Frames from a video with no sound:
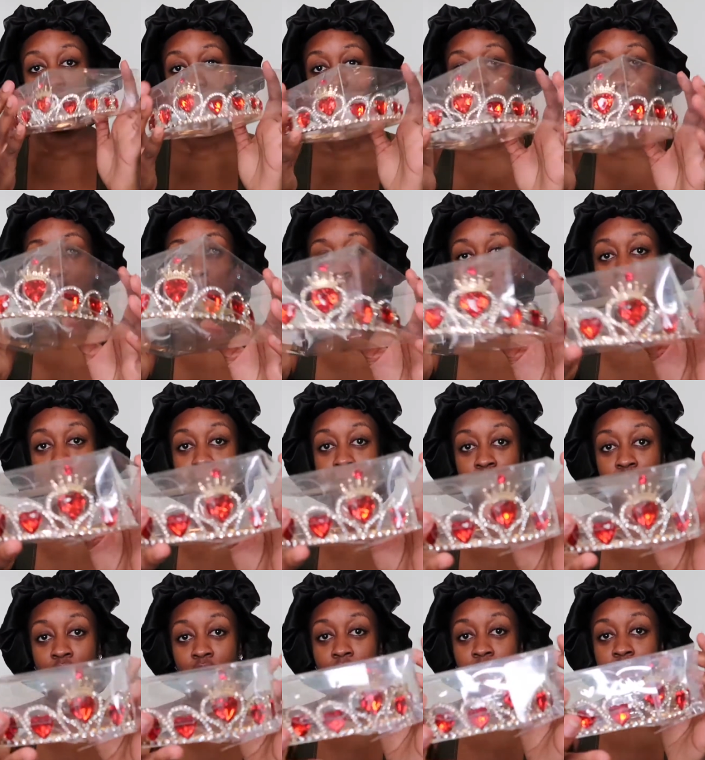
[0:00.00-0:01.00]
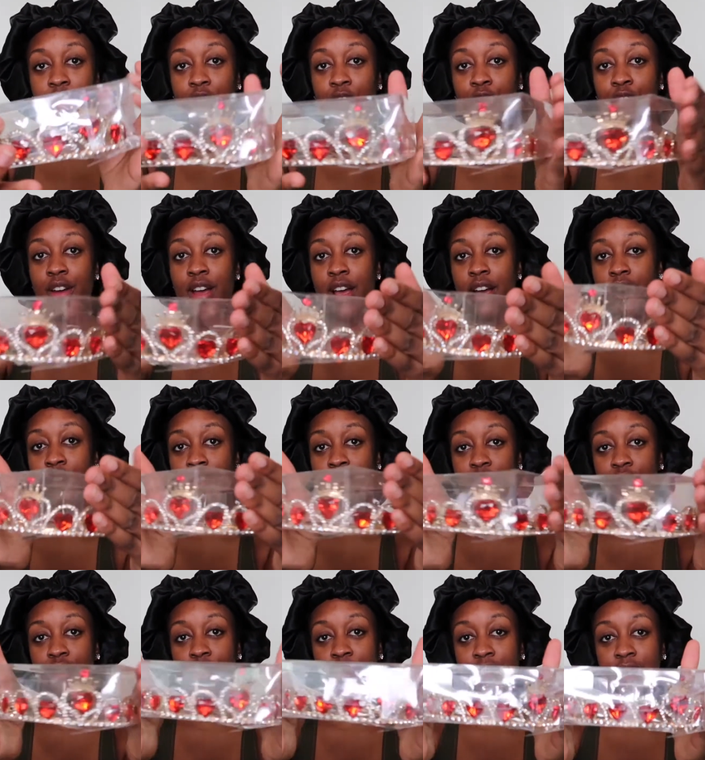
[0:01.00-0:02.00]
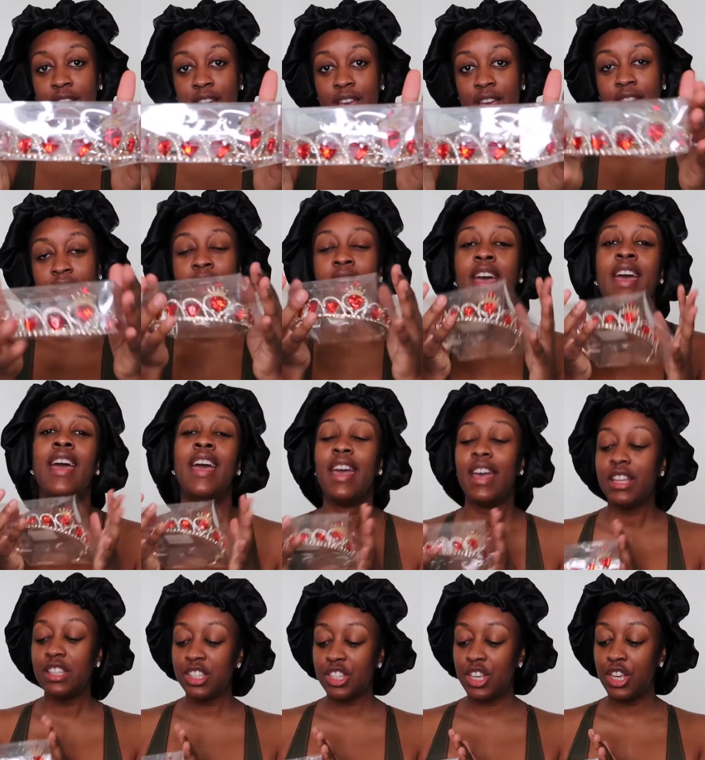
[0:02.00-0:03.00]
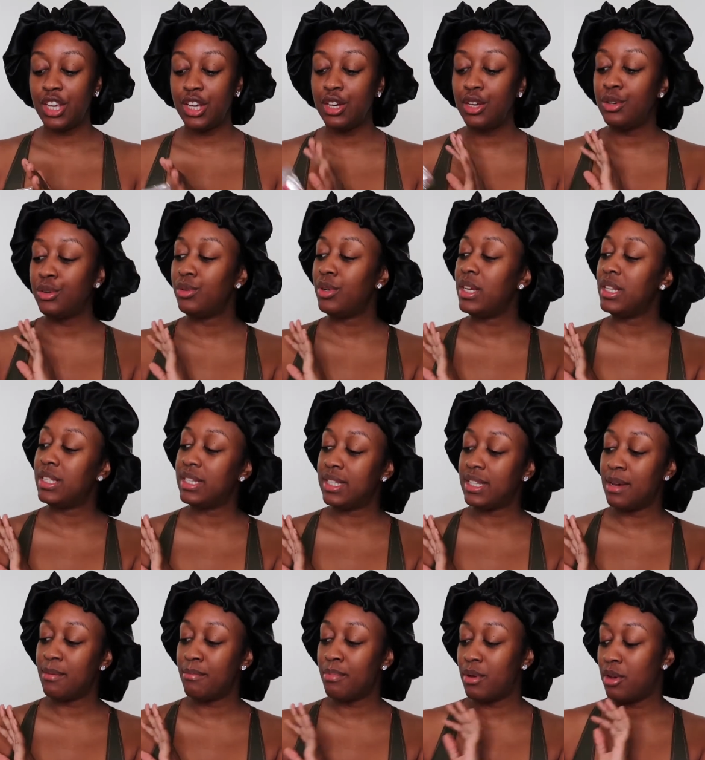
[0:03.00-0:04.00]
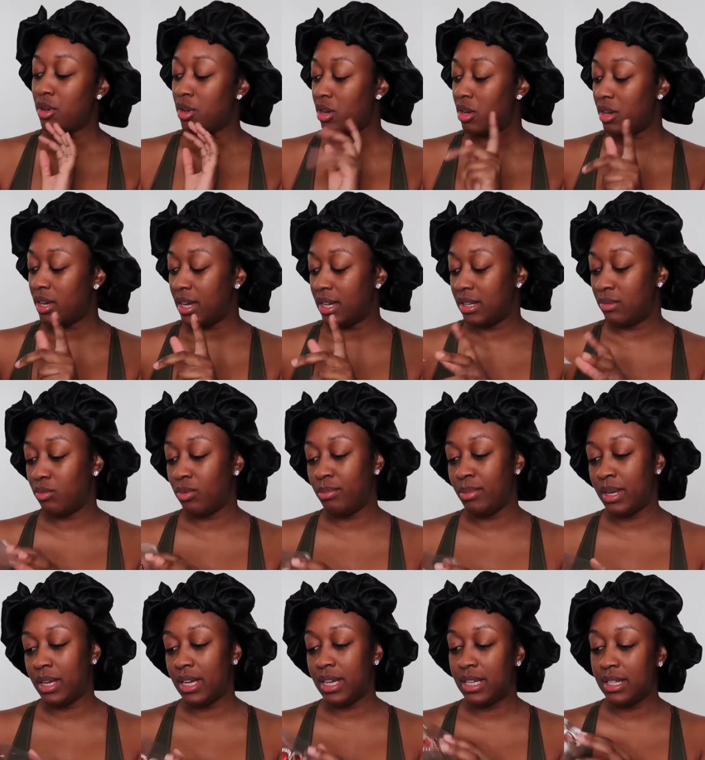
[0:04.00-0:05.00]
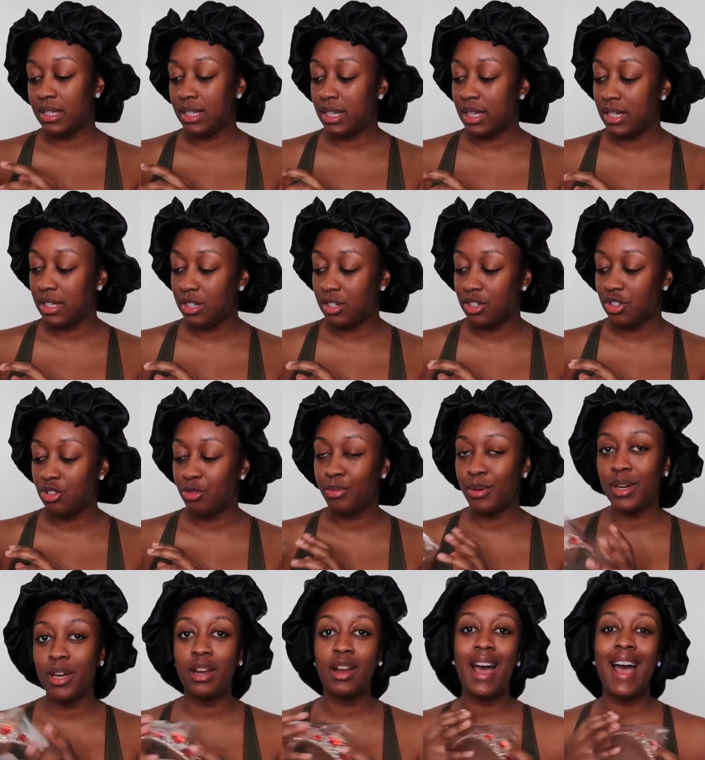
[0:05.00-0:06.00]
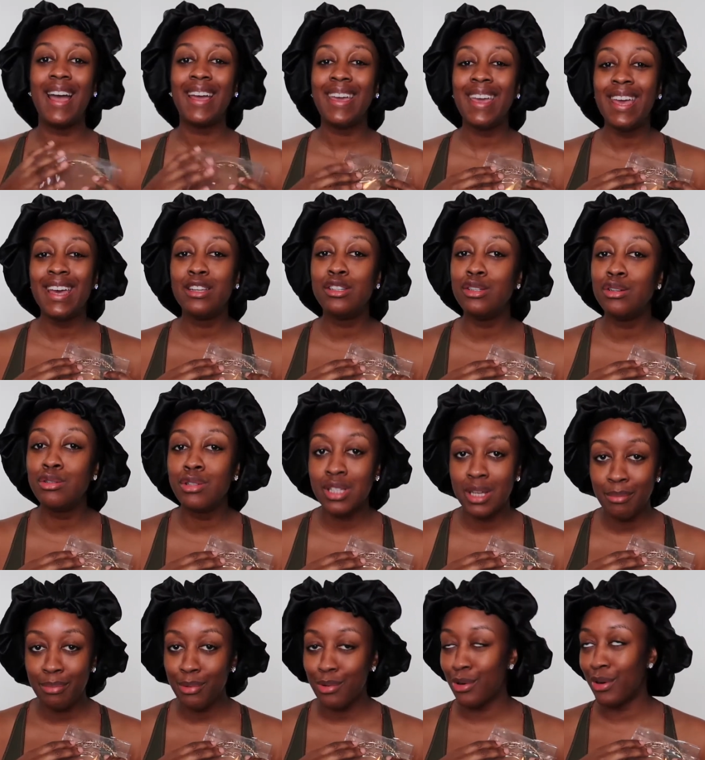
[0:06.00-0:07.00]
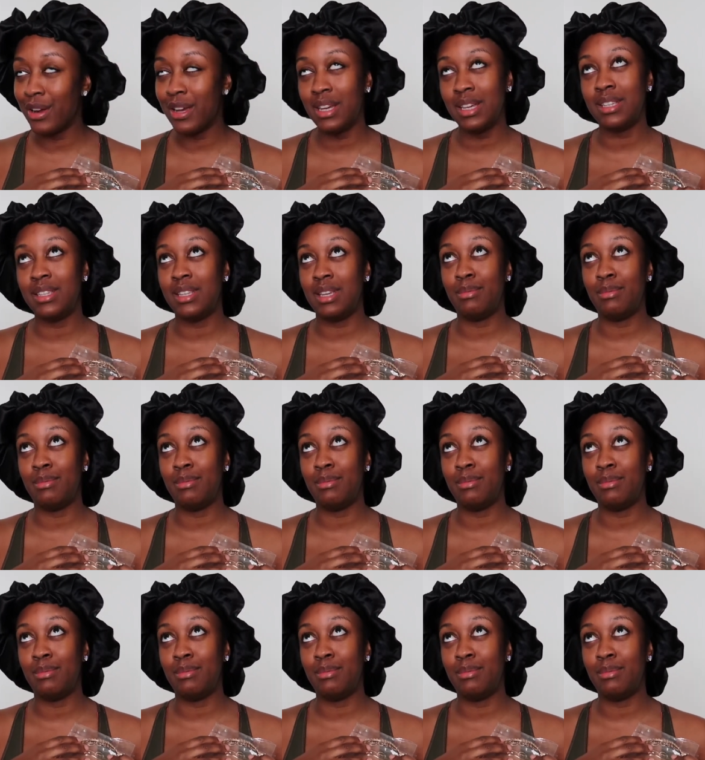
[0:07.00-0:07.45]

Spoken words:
This Queen of Heart crown, okay? It's cute, it's simple, it would be easy to do, but I can't do simple or easy